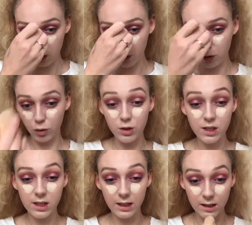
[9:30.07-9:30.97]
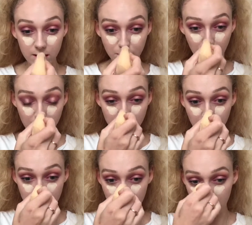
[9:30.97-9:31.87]
George stayed at Tamara's
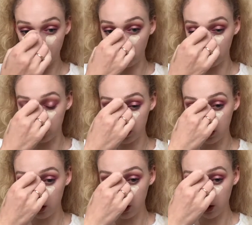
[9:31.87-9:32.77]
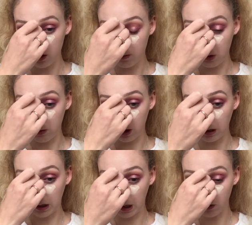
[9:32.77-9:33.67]
last night because we
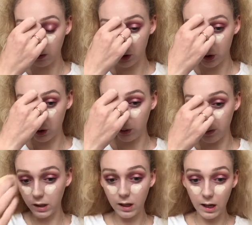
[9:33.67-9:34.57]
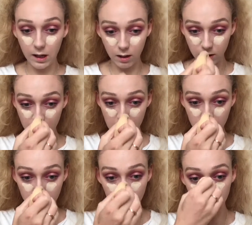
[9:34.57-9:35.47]
went couch shopping, and
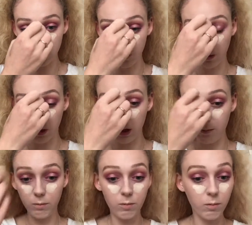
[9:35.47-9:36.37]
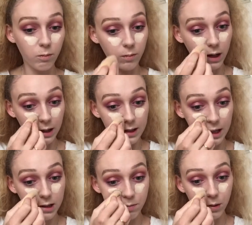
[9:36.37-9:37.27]
it's just as well that he
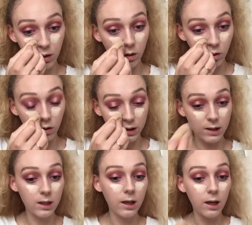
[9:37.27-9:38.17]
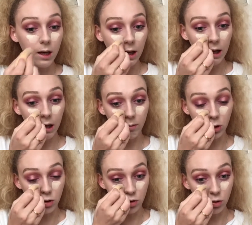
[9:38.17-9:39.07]
did because he
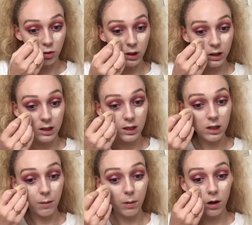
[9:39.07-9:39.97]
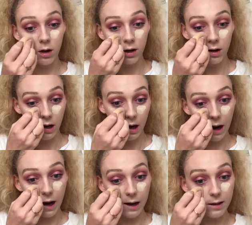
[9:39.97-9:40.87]
was due his supper
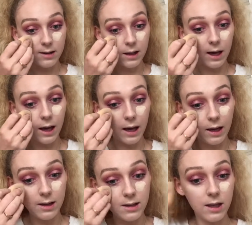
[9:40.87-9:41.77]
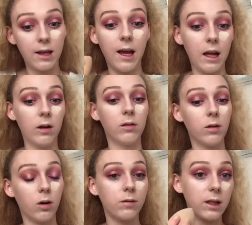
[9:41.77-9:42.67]
at 8 and then
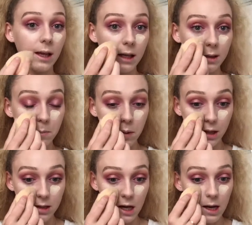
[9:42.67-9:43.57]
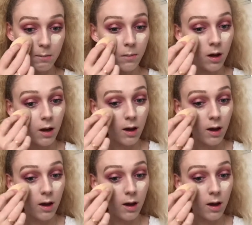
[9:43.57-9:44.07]
obviously his bedtime,